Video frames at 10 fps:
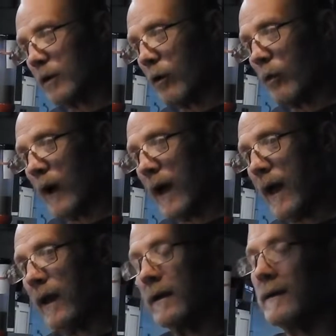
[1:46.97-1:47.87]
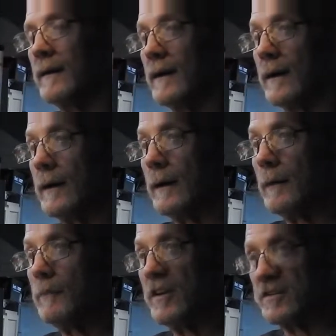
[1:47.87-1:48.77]
go away.
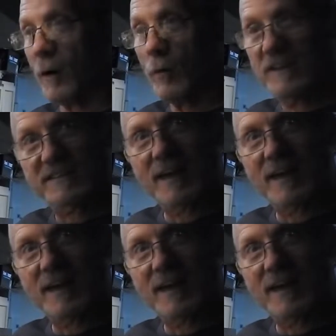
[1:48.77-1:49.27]
It's always